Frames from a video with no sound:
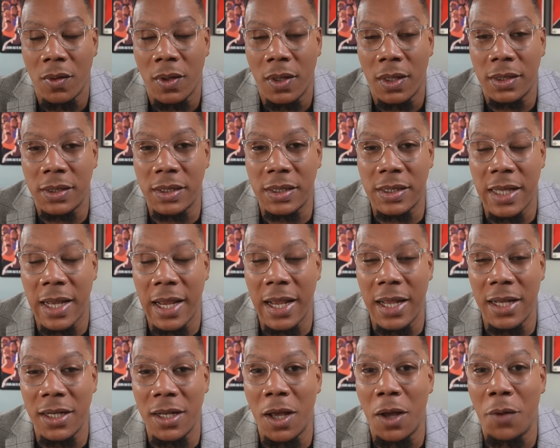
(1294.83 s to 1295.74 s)

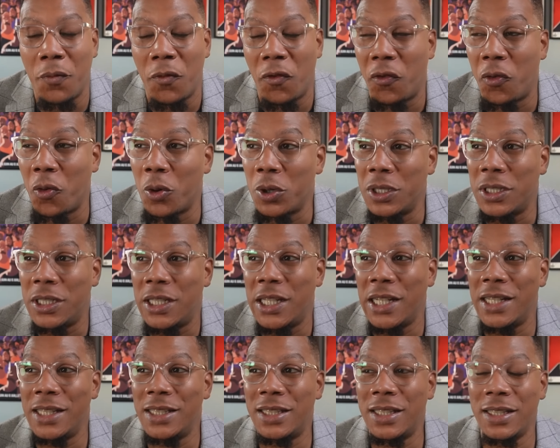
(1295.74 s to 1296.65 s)
Stand up for
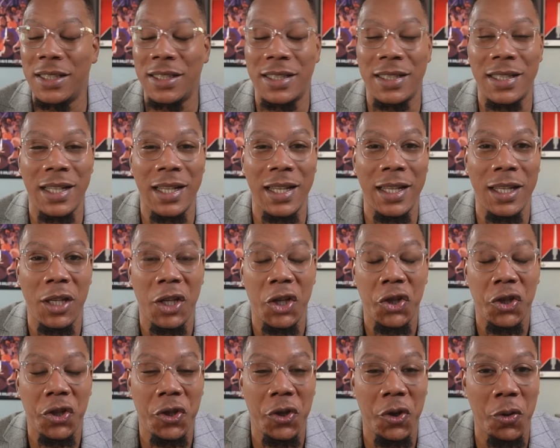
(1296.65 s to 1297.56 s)
decency,
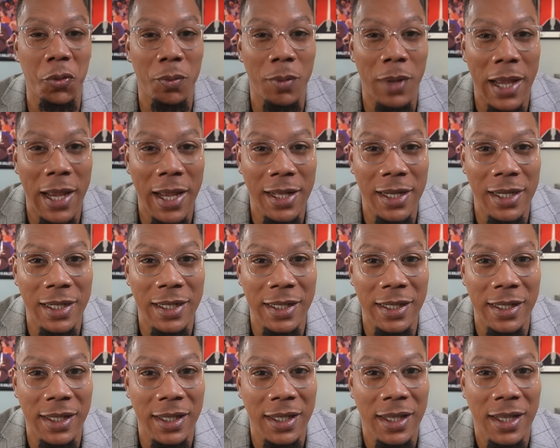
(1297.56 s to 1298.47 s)

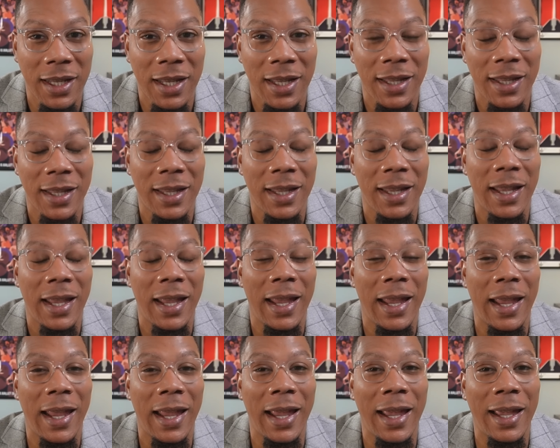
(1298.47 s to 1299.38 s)
humanity,
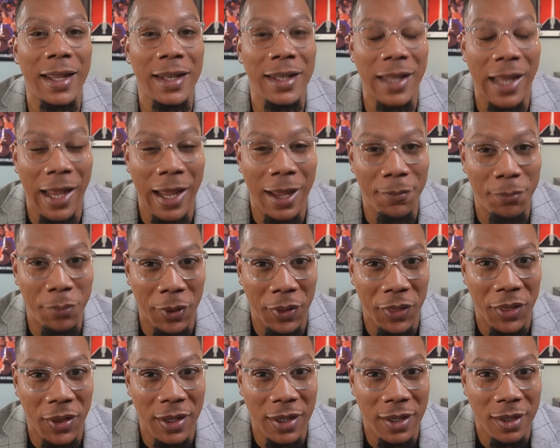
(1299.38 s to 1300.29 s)
and
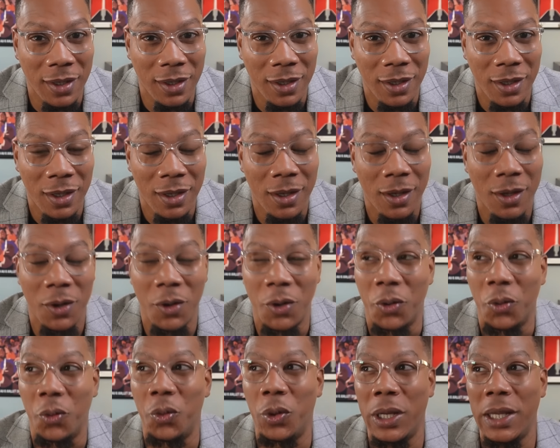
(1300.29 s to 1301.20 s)
empathy.
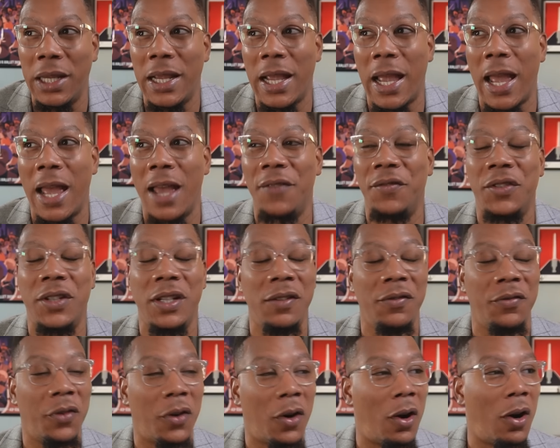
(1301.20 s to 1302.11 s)
We have
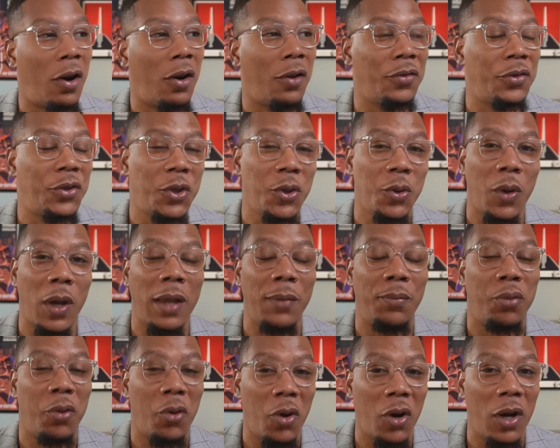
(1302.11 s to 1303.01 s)
devolved to a
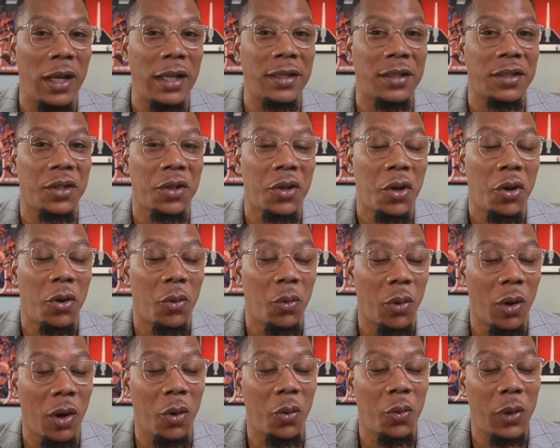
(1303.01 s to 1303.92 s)
point
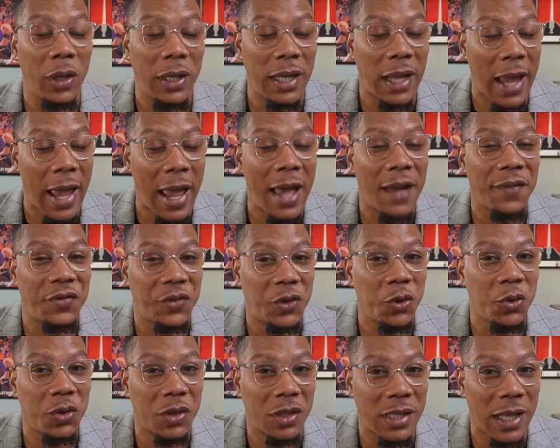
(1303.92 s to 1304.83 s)
where we have
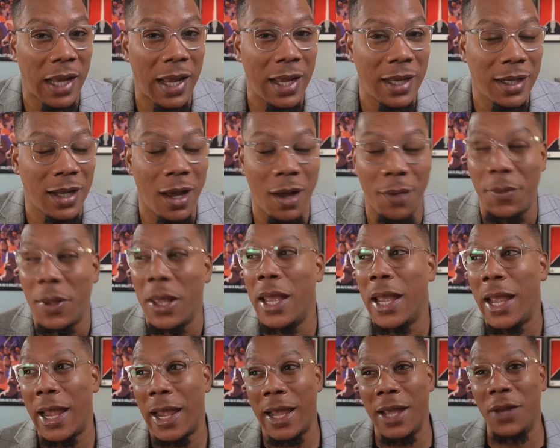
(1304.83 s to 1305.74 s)
to stand up,
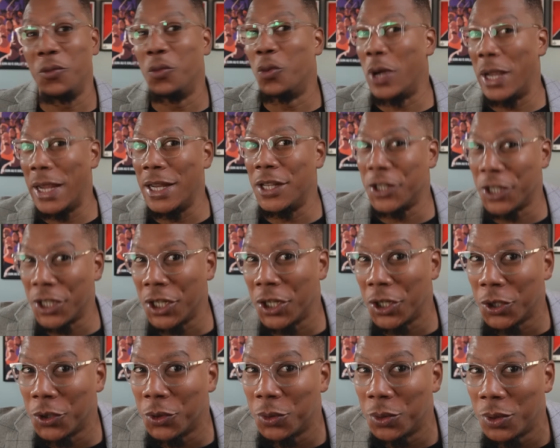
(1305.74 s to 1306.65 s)
and we
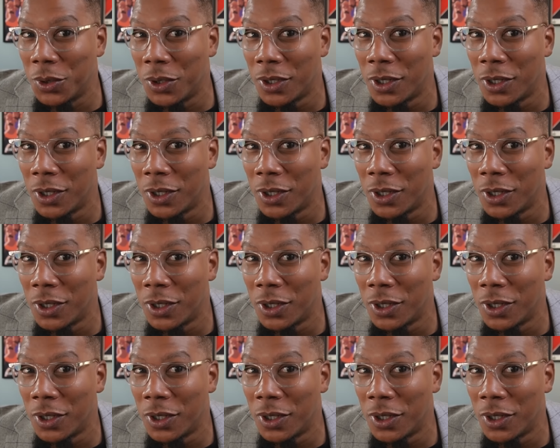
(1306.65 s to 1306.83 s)
do,